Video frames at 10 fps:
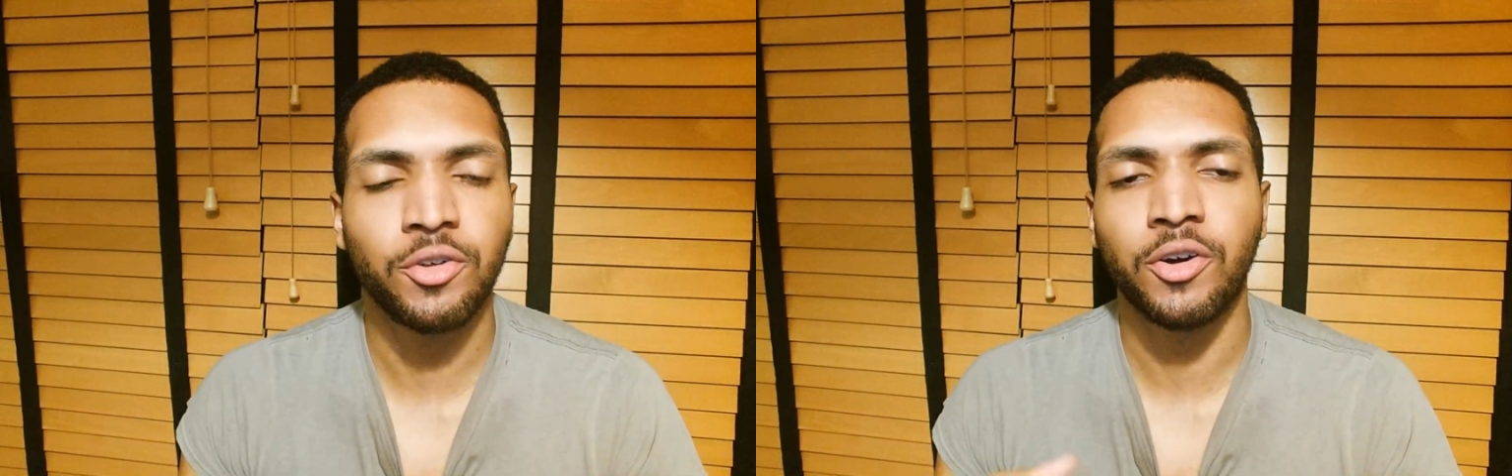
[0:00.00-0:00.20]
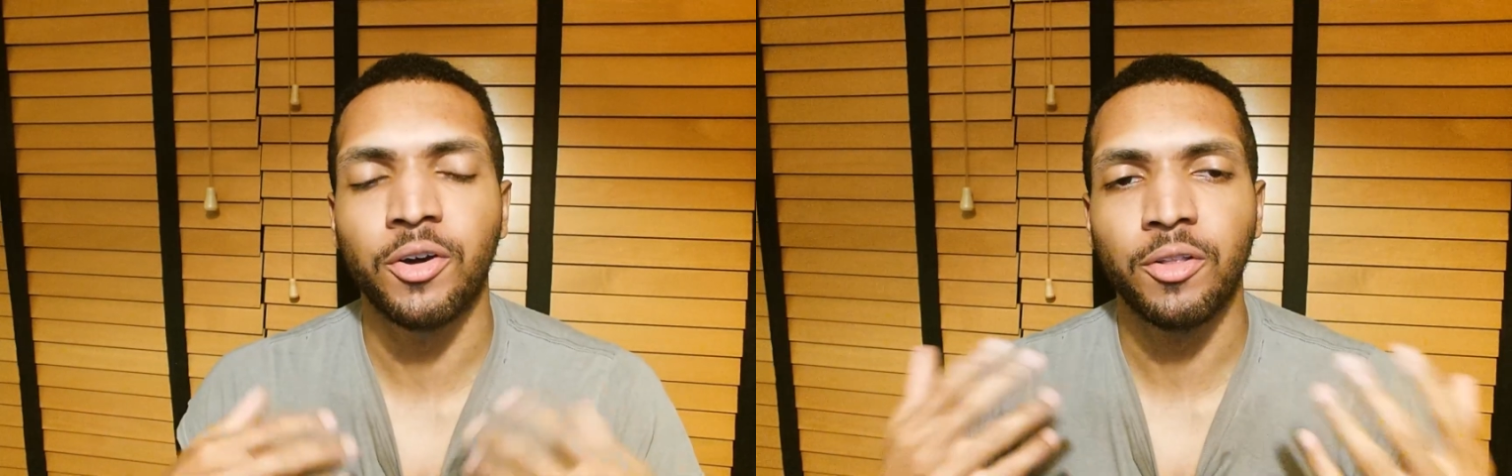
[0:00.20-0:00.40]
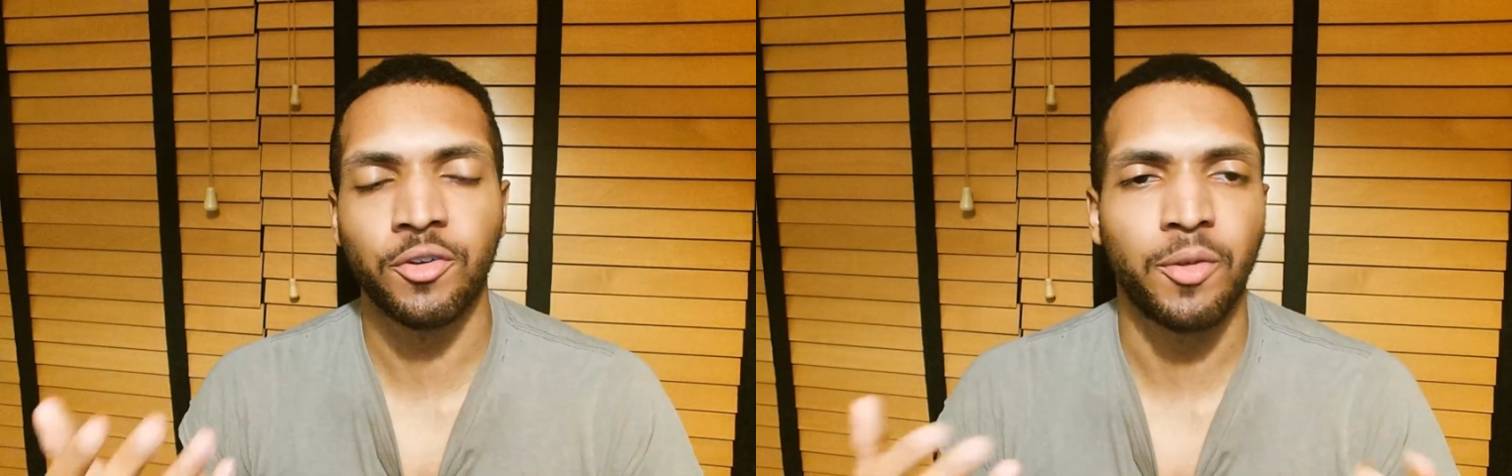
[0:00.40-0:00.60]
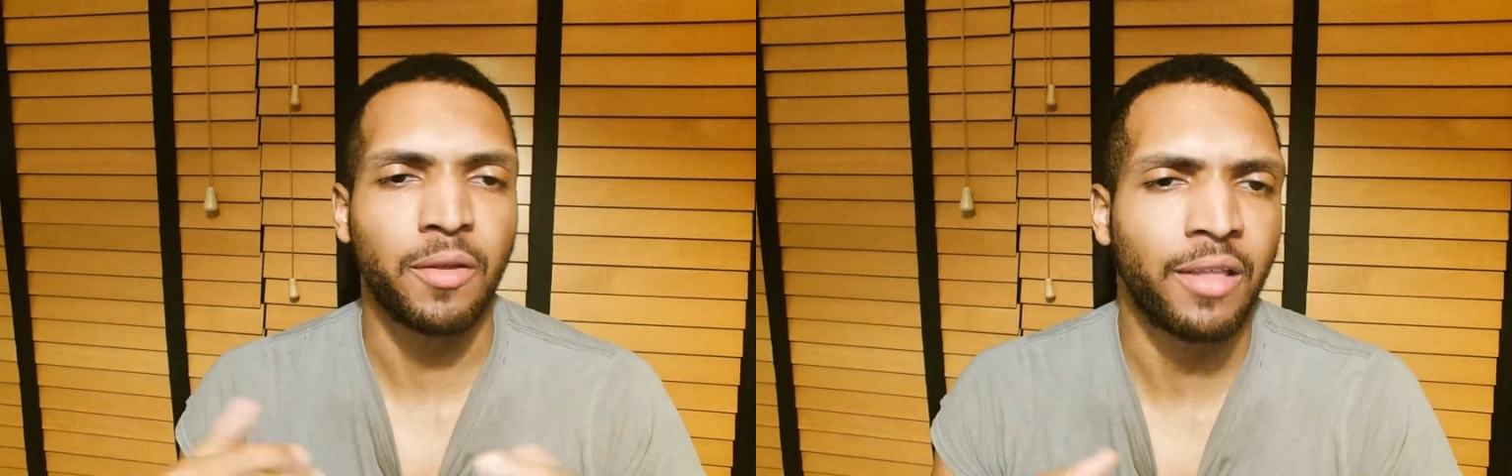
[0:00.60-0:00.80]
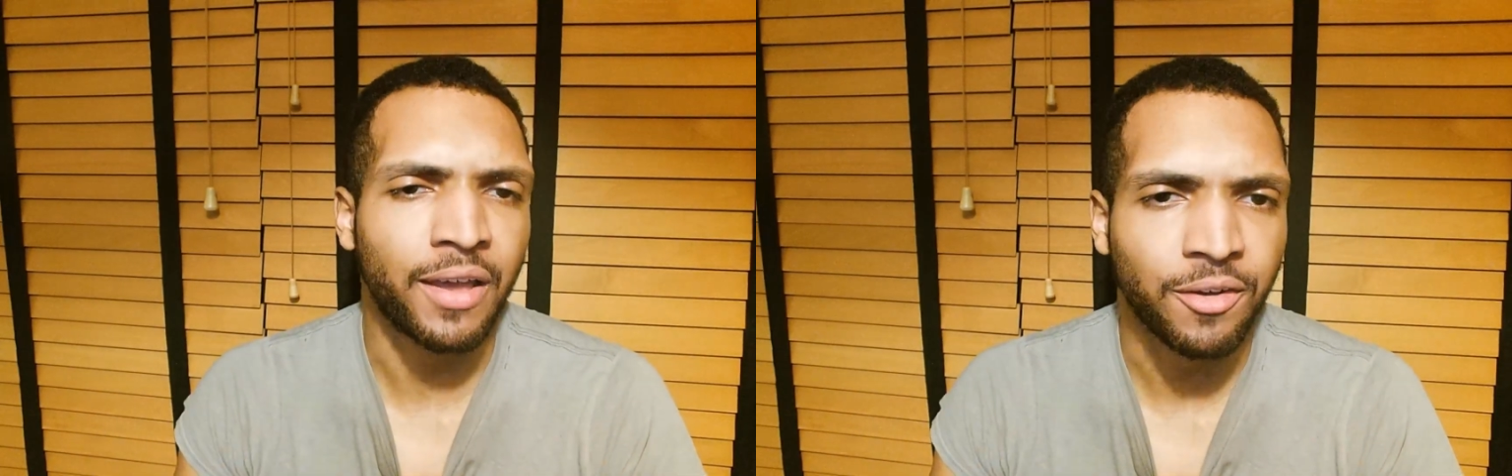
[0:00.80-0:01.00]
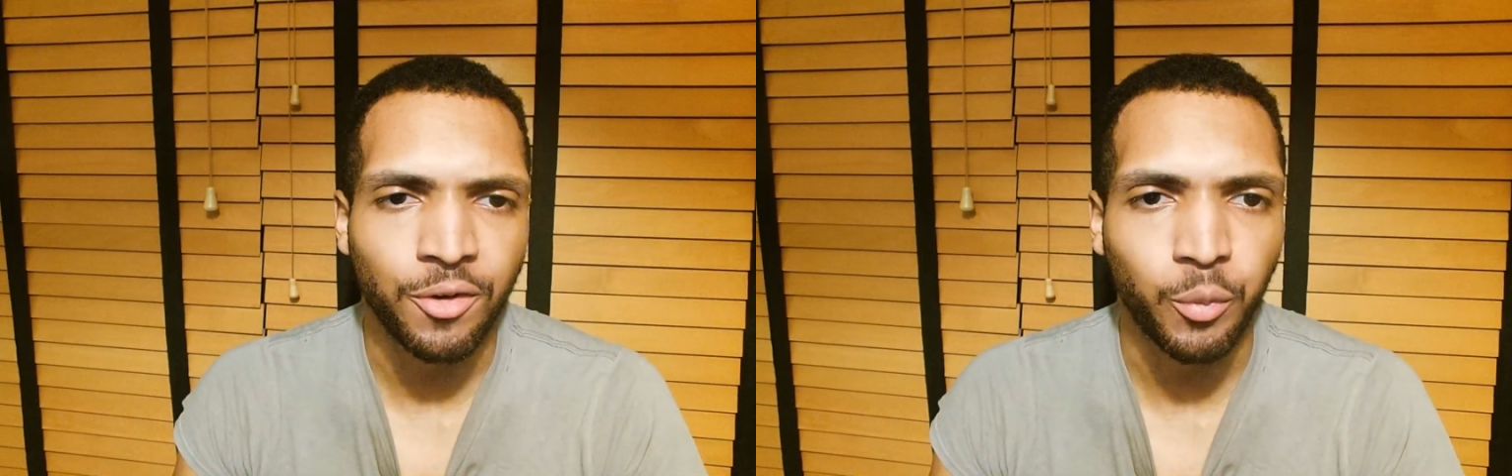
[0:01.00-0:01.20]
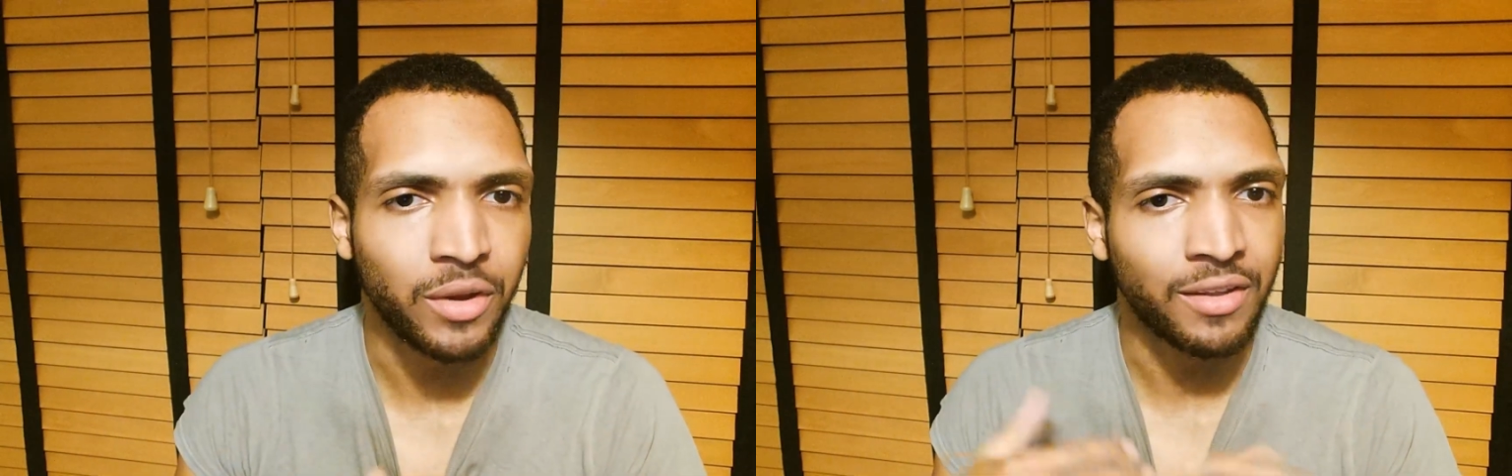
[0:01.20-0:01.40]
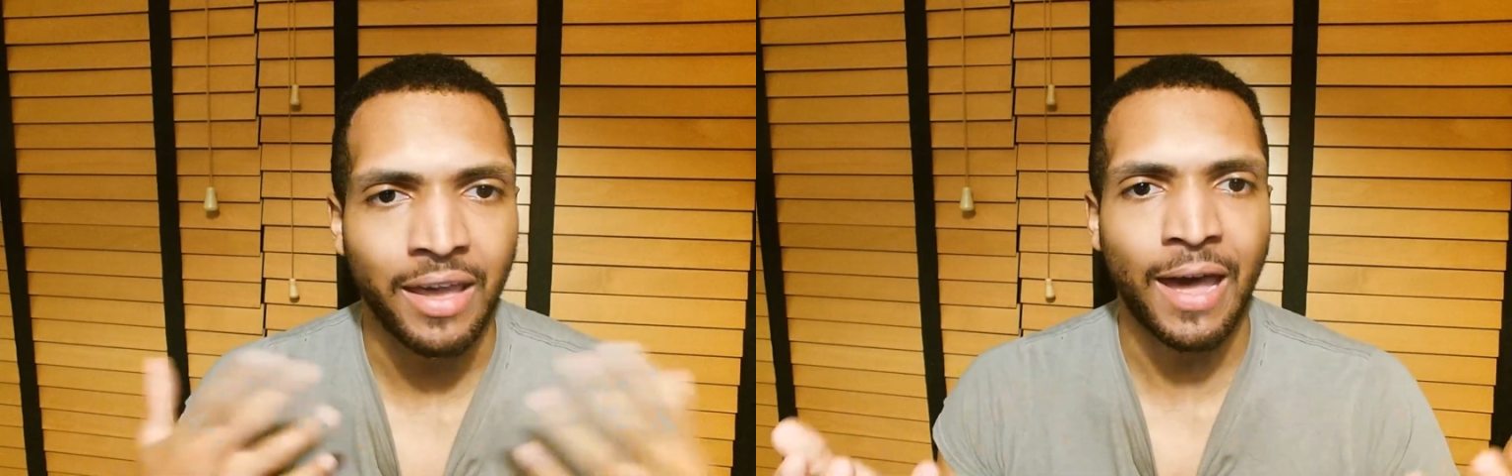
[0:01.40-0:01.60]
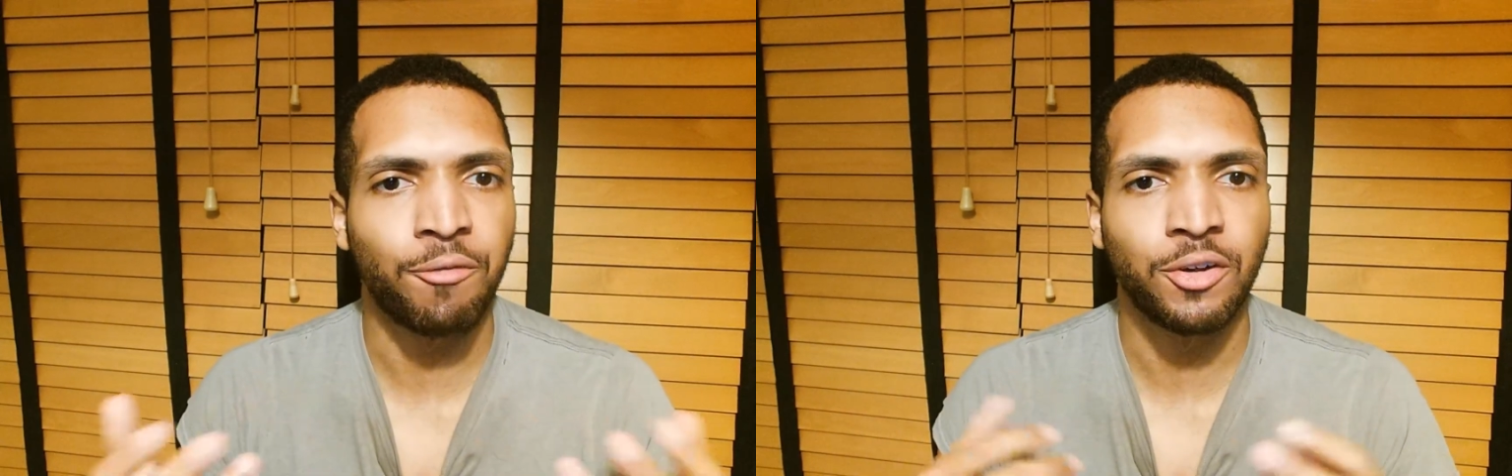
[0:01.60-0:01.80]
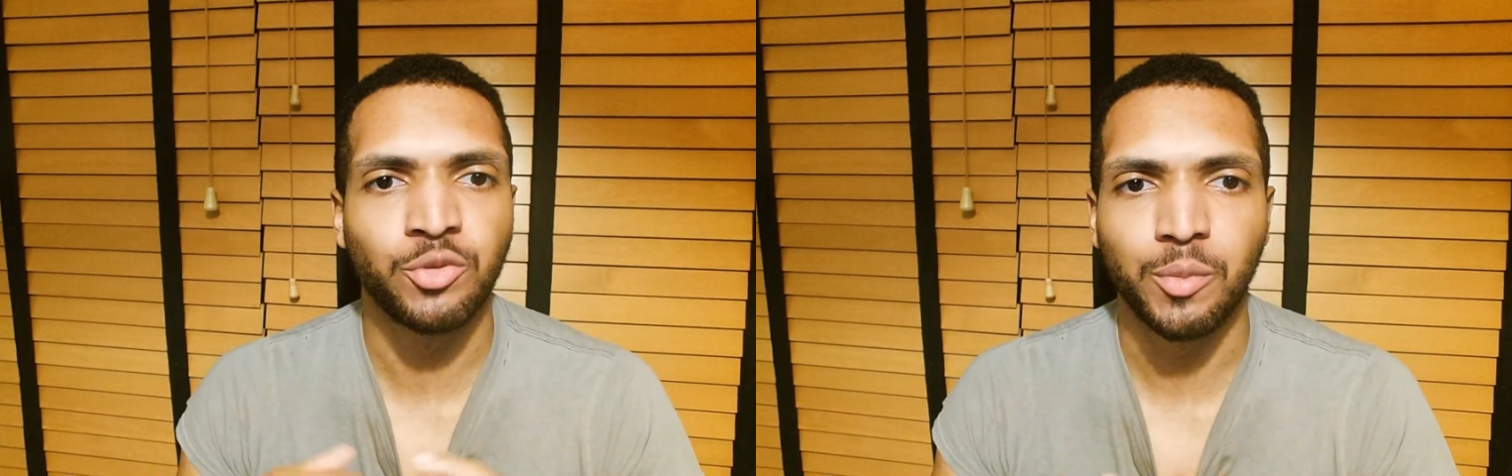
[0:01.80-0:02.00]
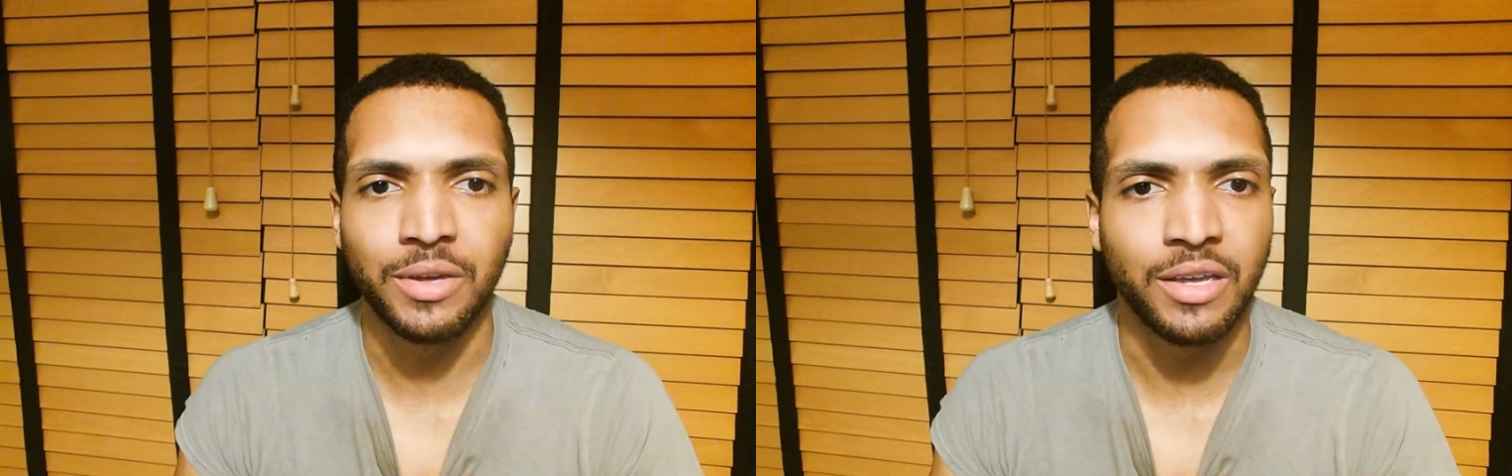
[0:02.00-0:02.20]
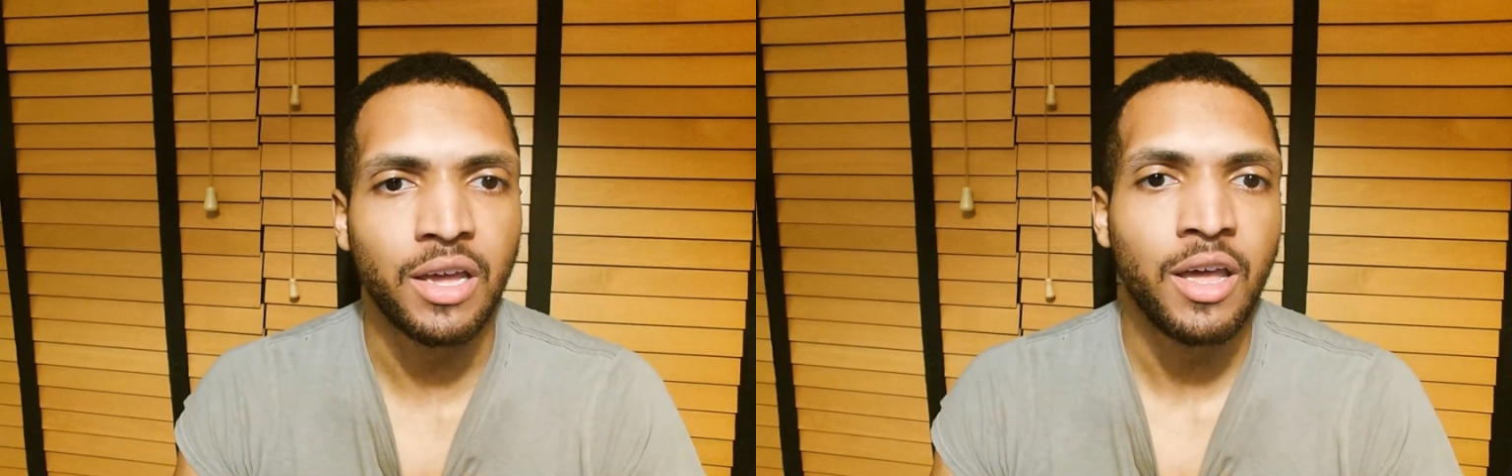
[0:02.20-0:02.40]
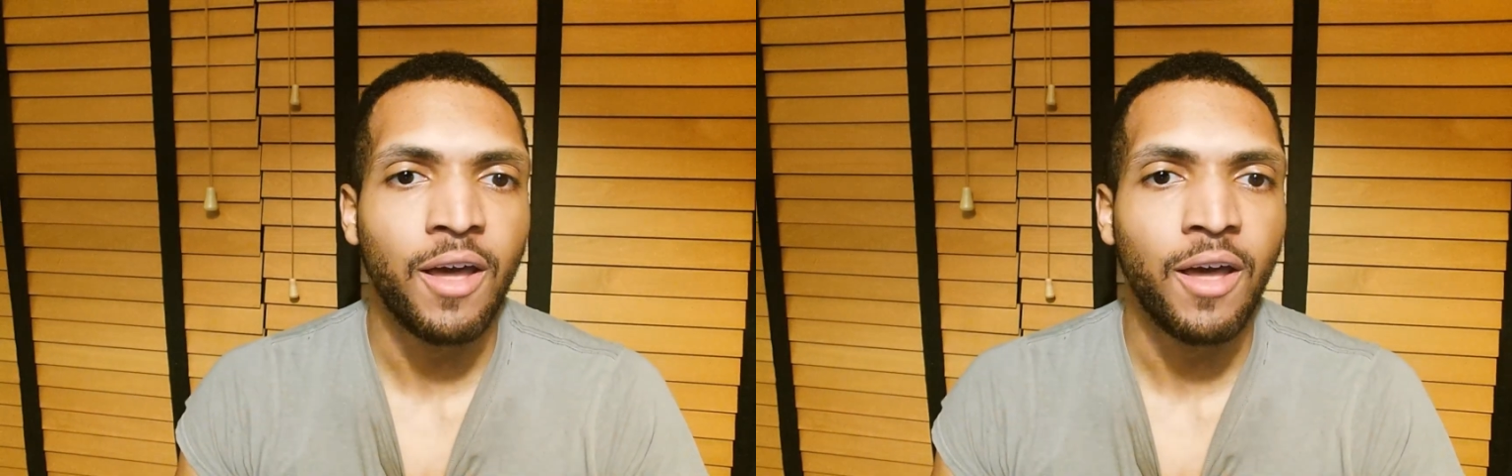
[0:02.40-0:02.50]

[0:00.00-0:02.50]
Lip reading: could look something like your weekday average would be